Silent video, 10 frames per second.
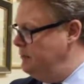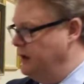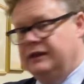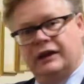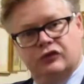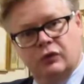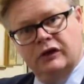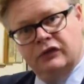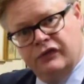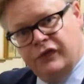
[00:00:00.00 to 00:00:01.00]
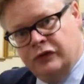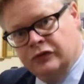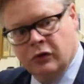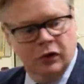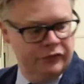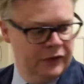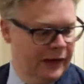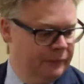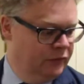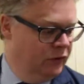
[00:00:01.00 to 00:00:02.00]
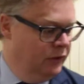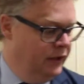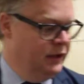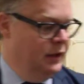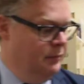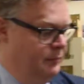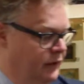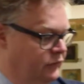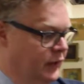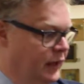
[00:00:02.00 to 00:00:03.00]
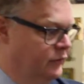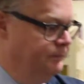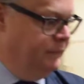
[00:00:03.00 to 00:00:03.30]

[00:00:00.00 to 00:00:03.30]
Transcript: But I think it's a photograph that absolutely makes that.